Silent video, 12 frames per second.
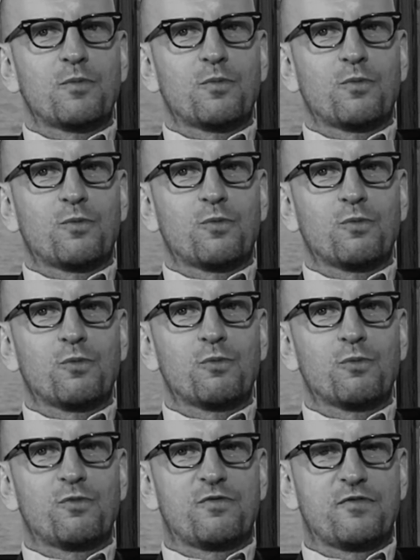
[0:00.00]

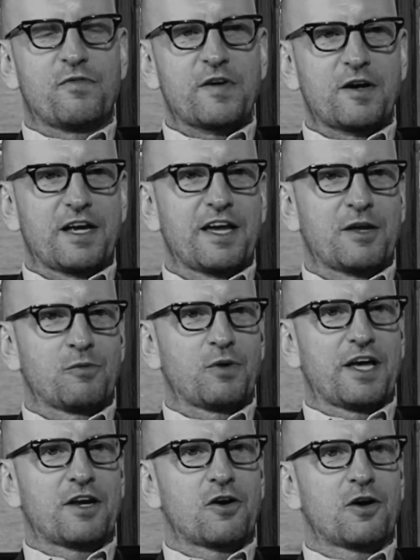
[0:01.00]
And,
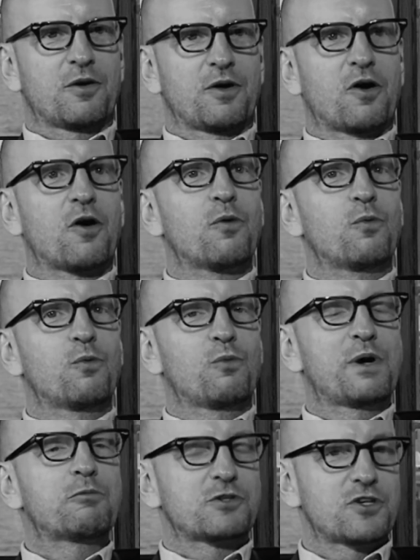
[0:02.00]
and our,
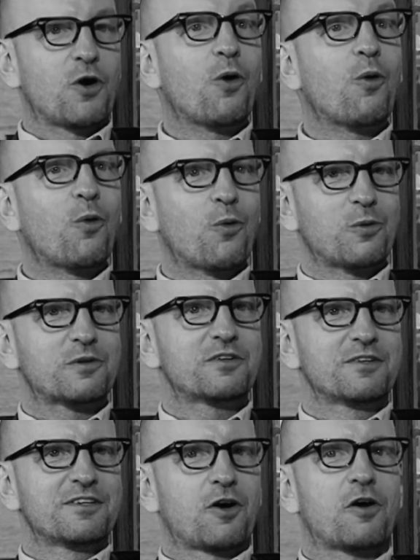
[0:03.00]
we were told,
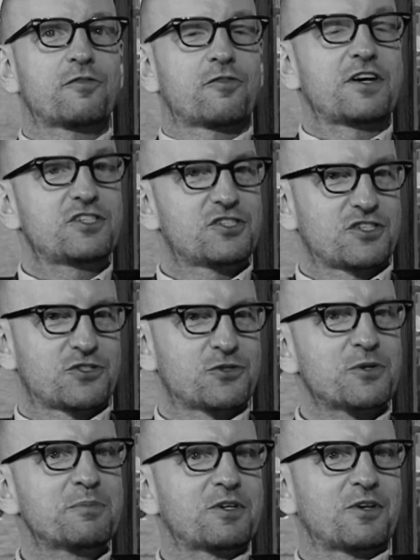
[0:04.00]
our French
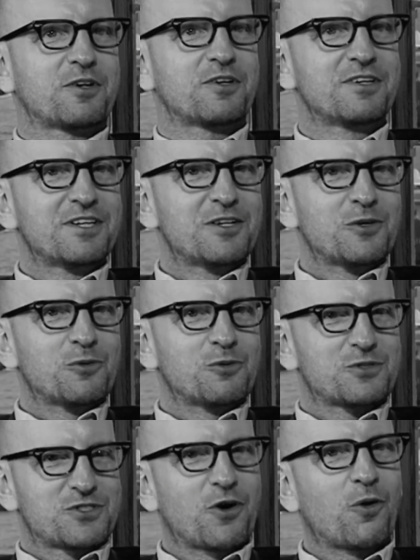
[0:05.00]
distributor
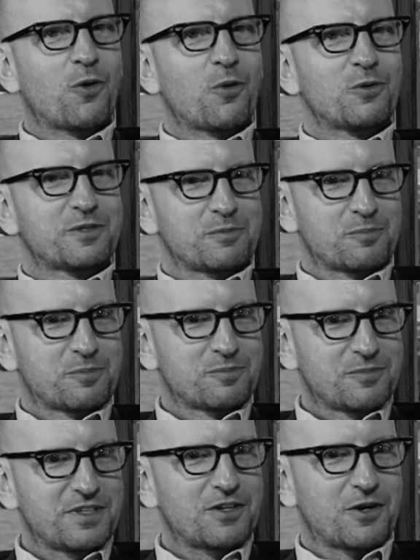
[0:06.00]
was told
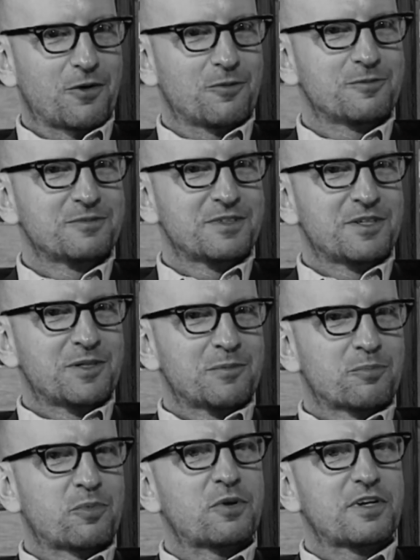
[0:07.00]
in, you know,
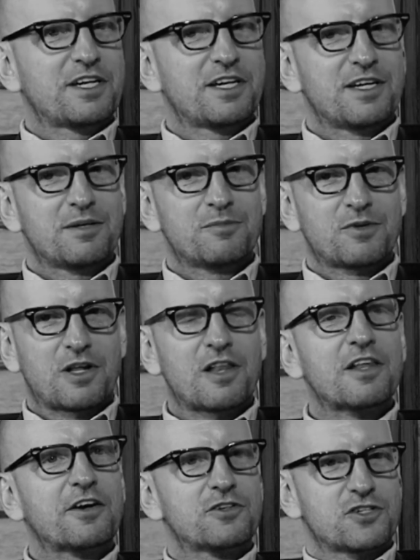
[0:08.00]
pretty
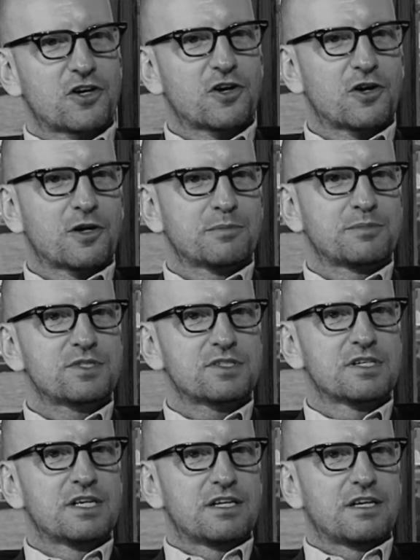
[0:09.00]
clear
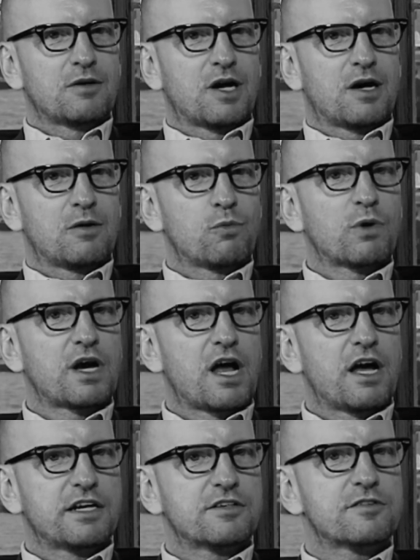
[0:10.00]
terms, uh, we're
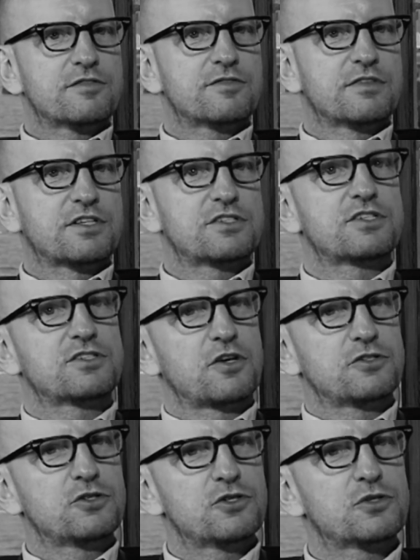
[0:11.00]
kind of, this is
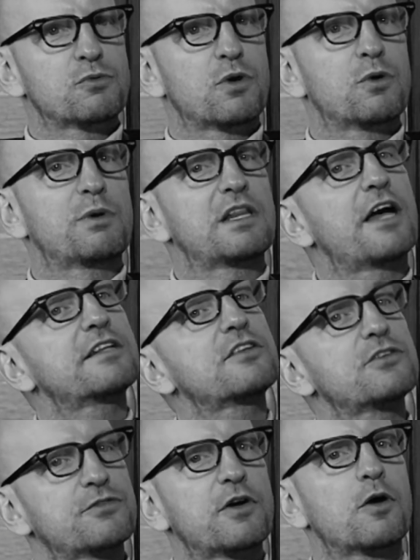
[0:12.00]
unusual, we like
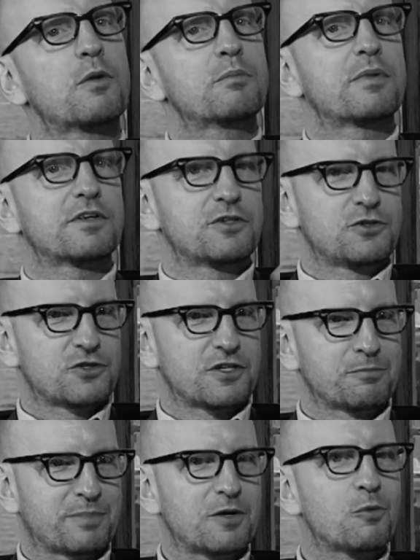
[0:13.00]
this film, but you
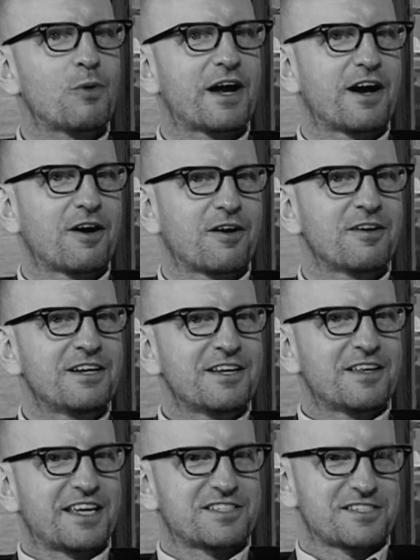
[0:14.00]
should be aware
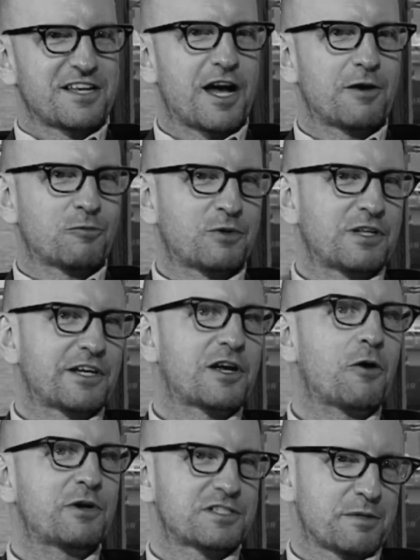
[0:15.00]
it's not really
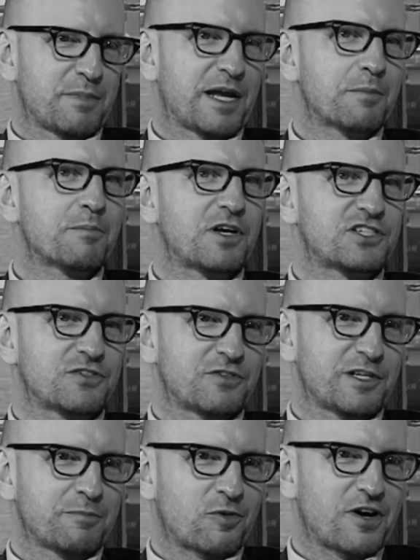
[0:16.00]
going to make much of an
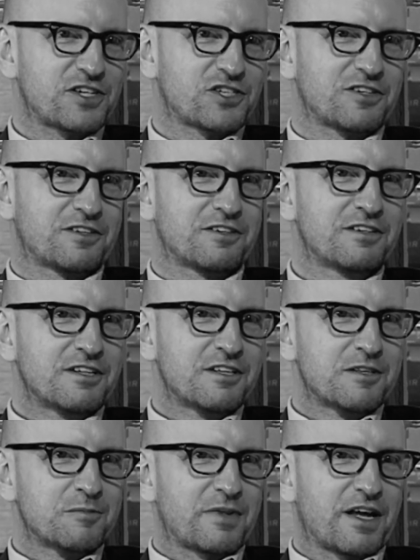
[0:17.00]
impression
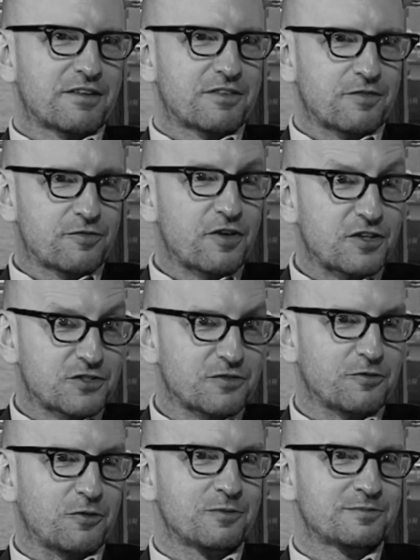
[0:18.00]
at the
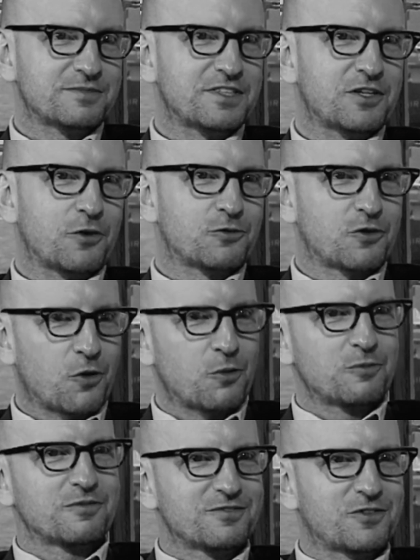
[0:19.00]
festival. You know,
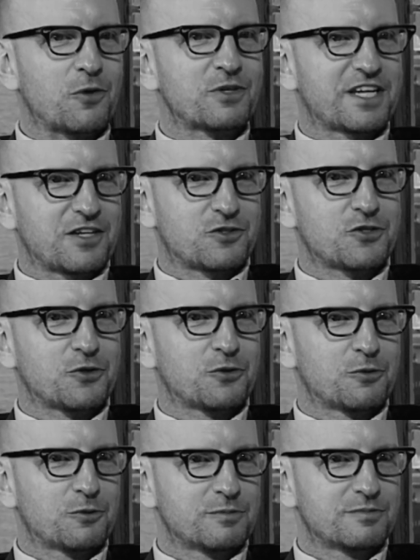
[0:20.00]
don't, don't get
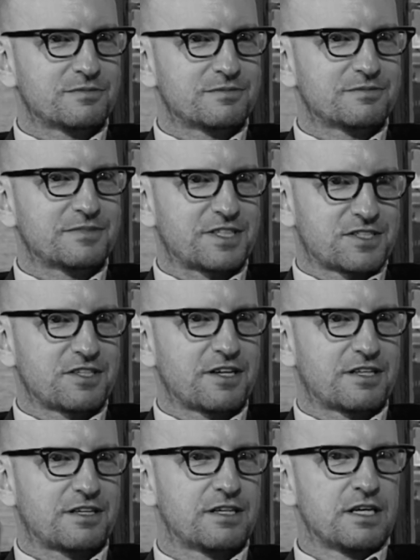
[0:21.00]
too
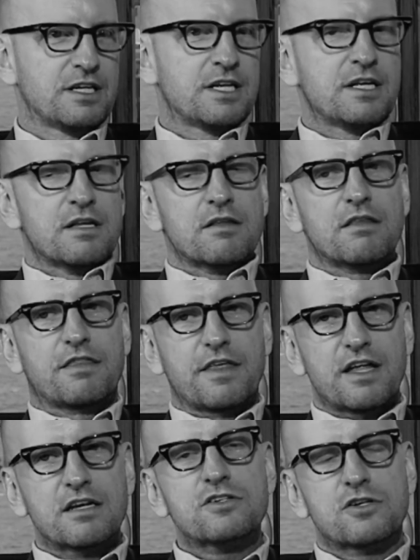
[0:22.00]
excited.
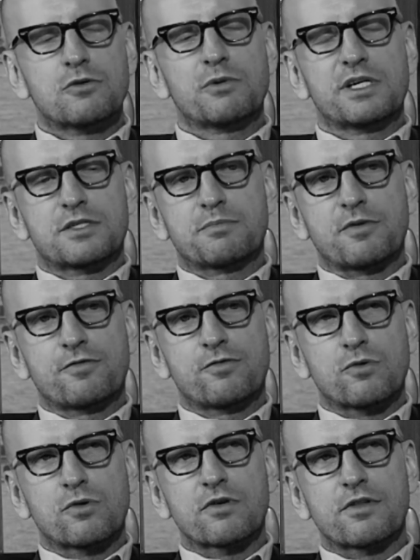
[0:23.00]
Then two weeks
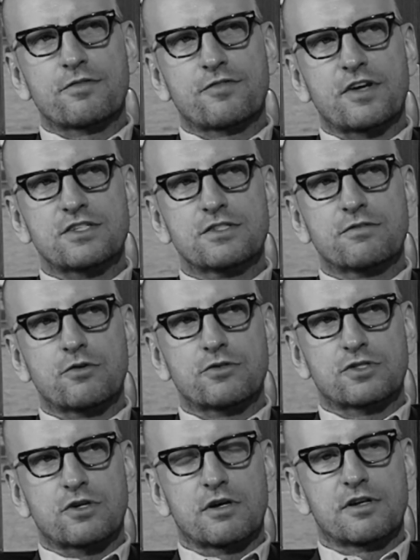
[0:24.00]
before the festival
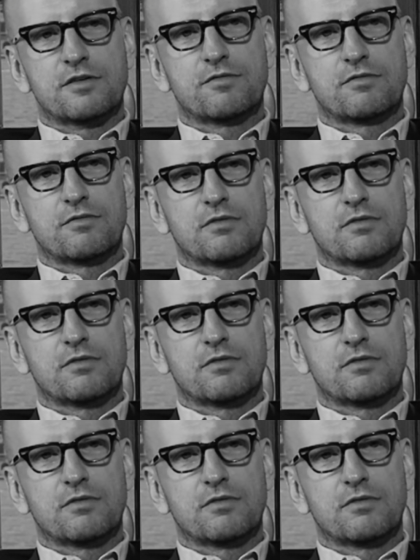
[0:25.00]
started,